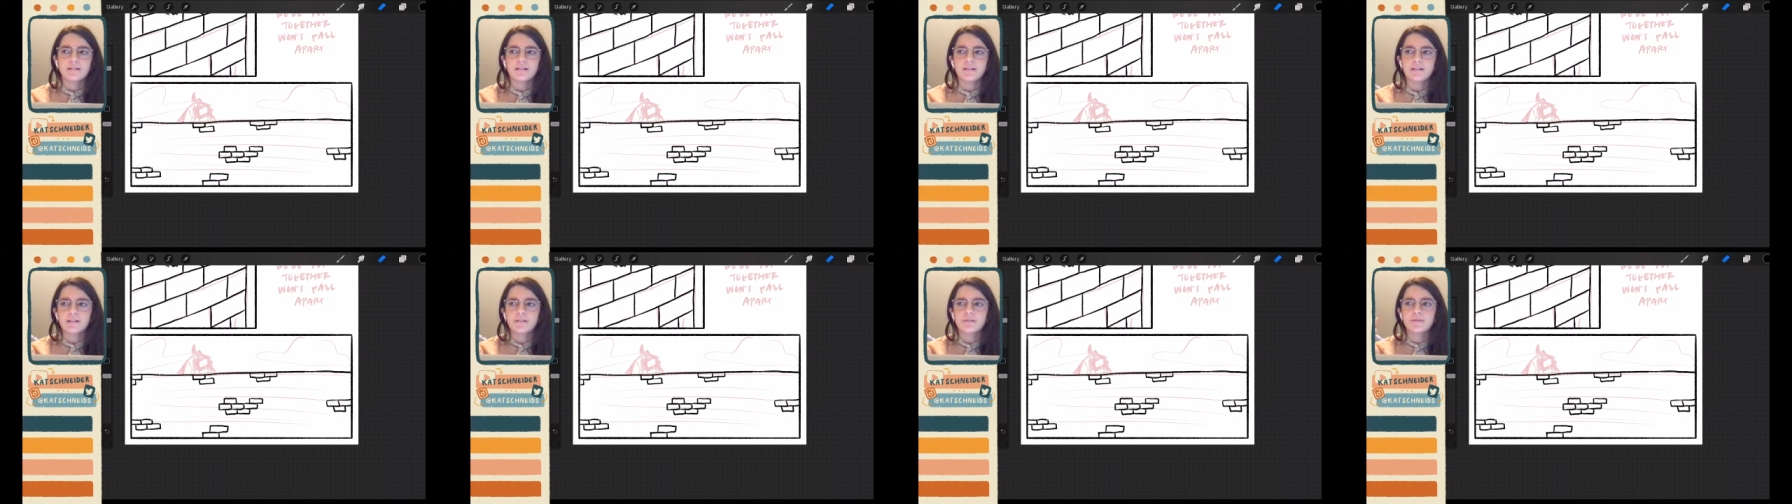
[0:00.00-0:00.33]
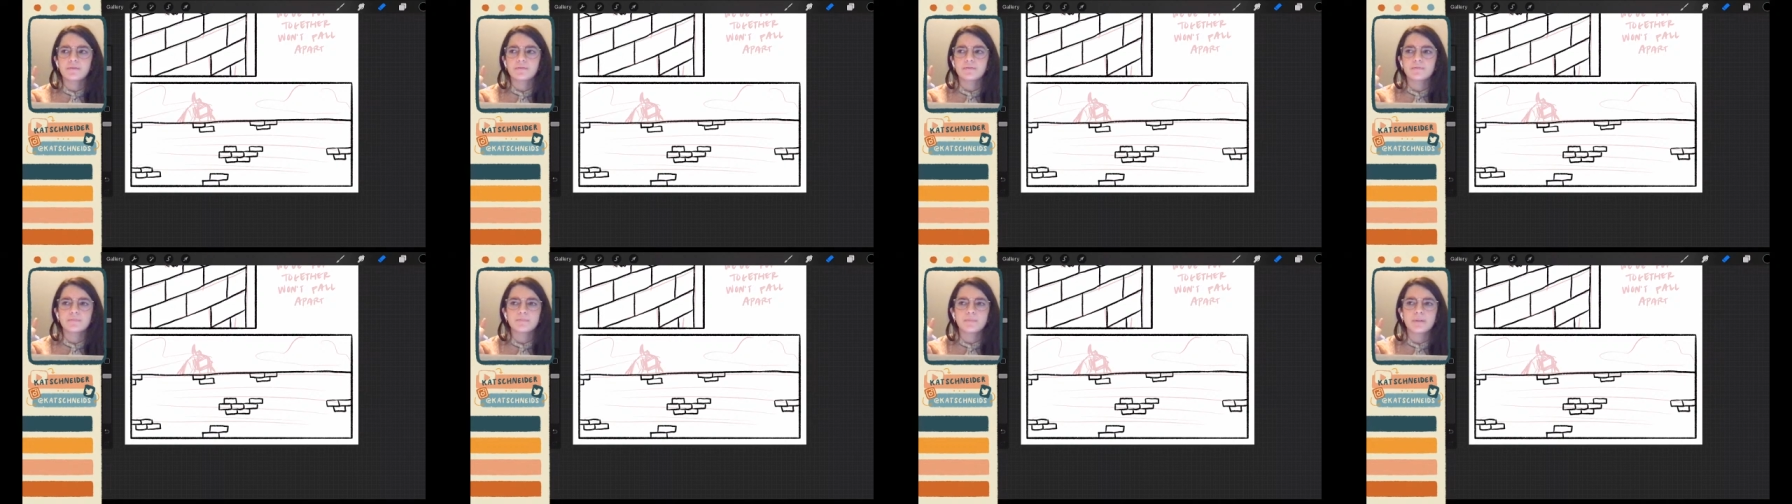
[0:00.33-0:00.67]
I
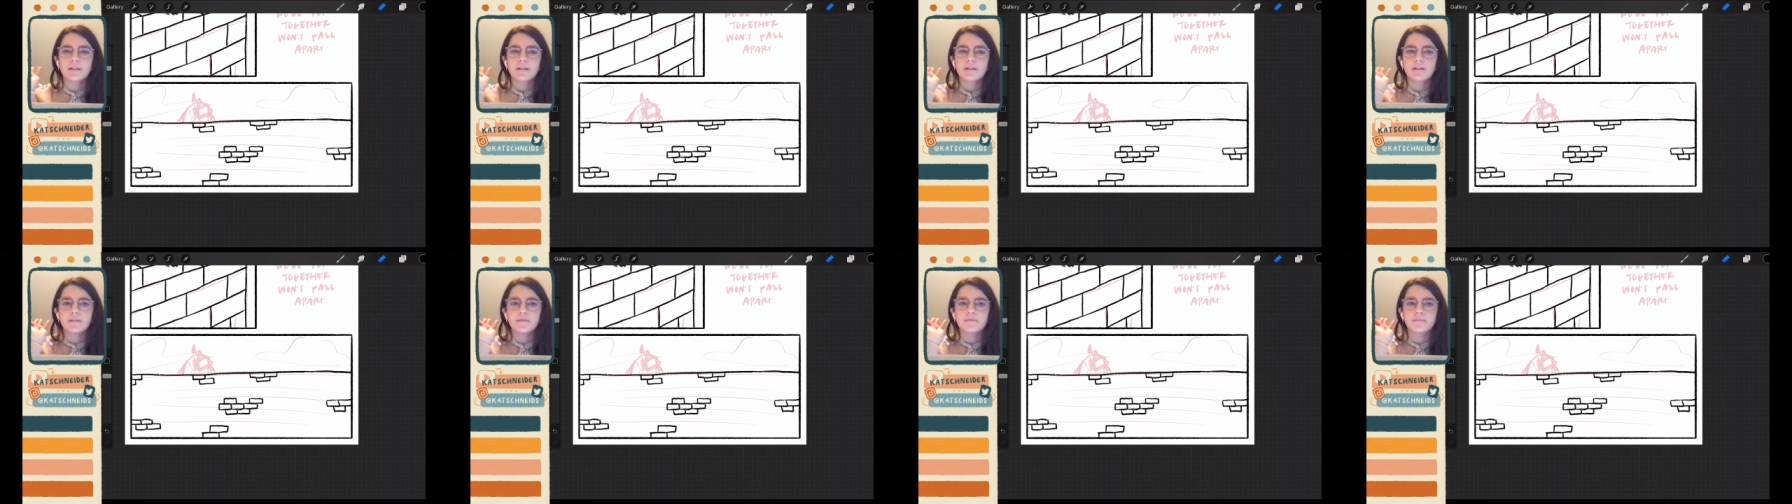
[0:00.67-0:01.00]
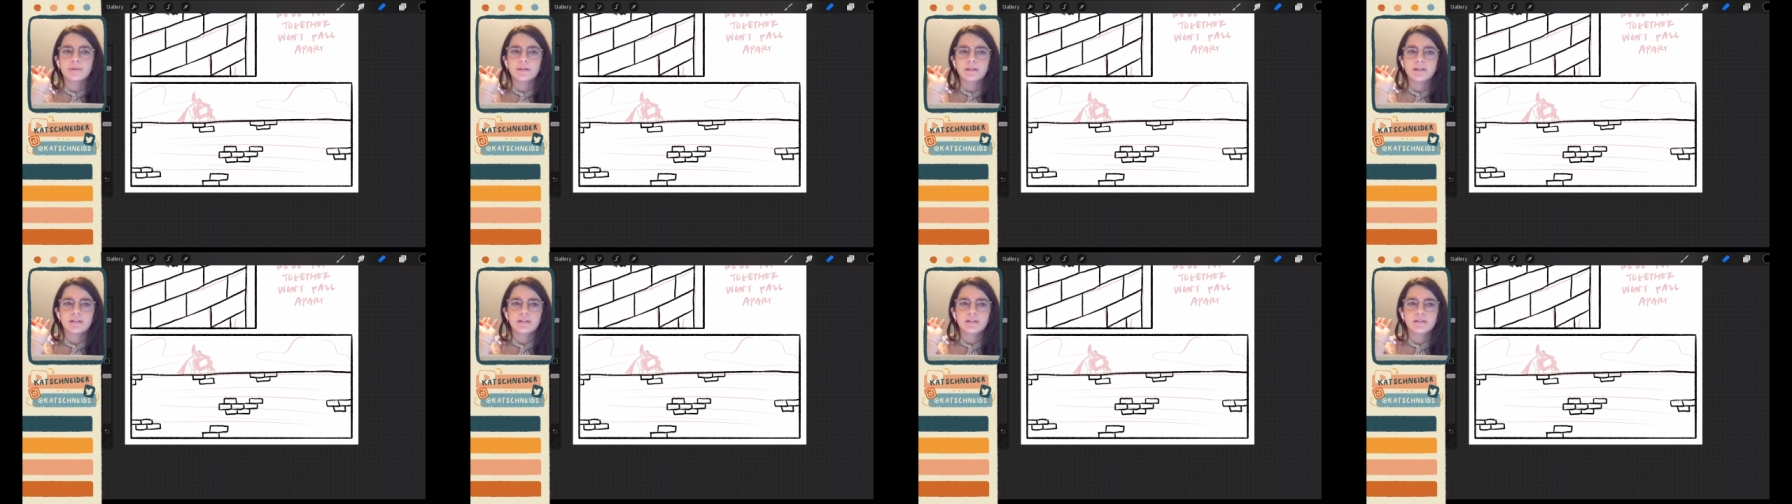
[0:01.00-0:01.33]
don't make enough
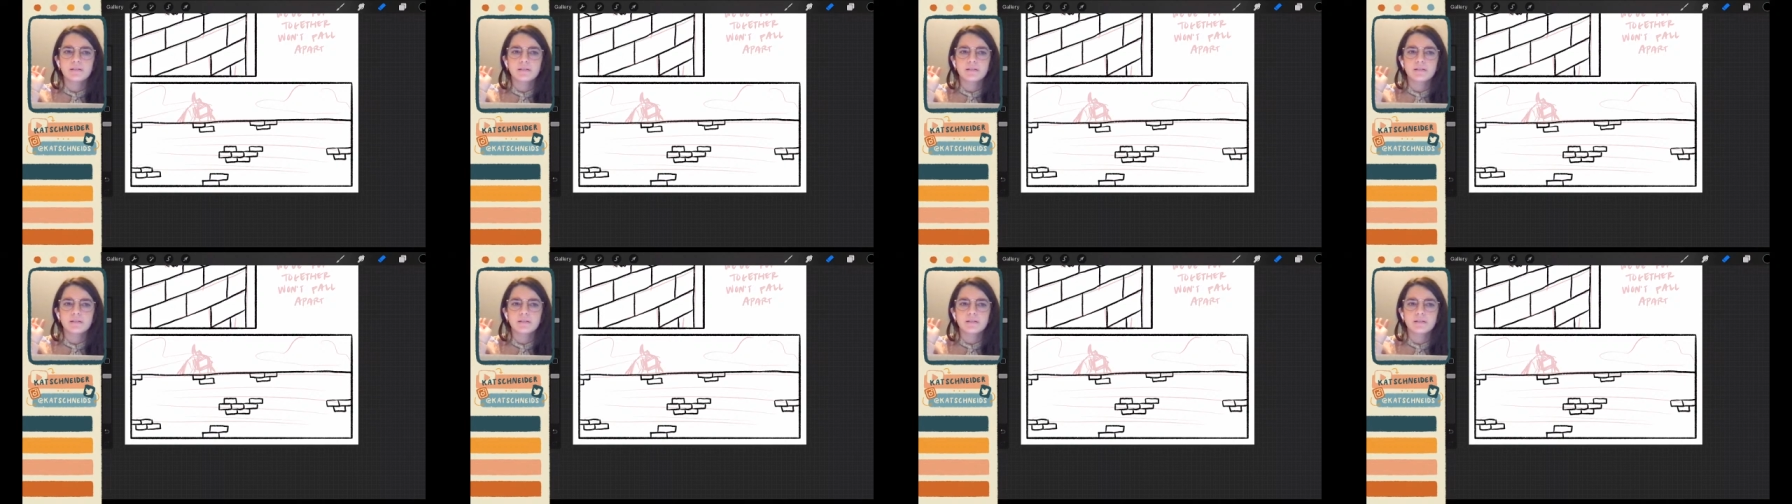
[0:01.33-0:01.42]
money